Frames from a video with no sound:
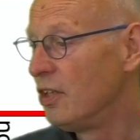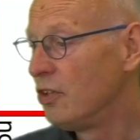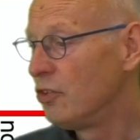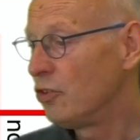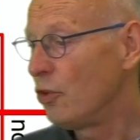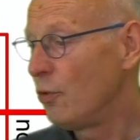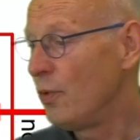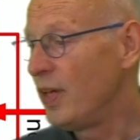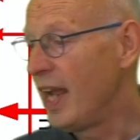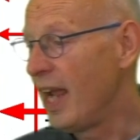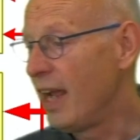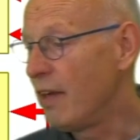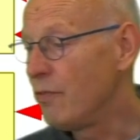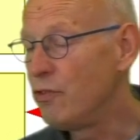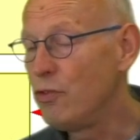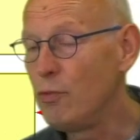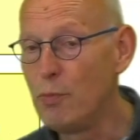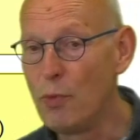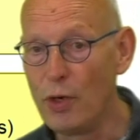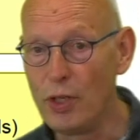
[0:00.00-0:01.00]
So we have
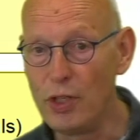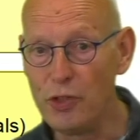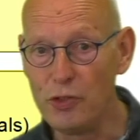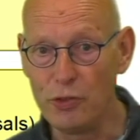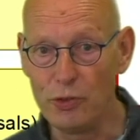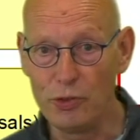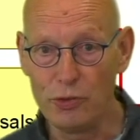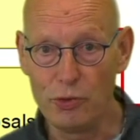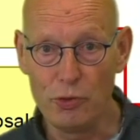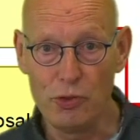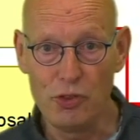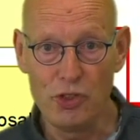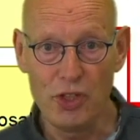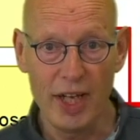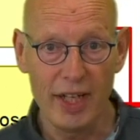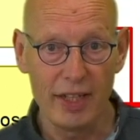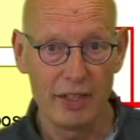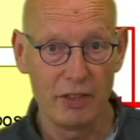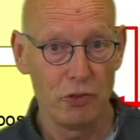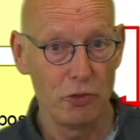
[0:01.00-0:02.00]
to monitor, to
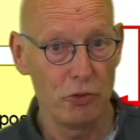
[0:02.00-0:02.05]
check,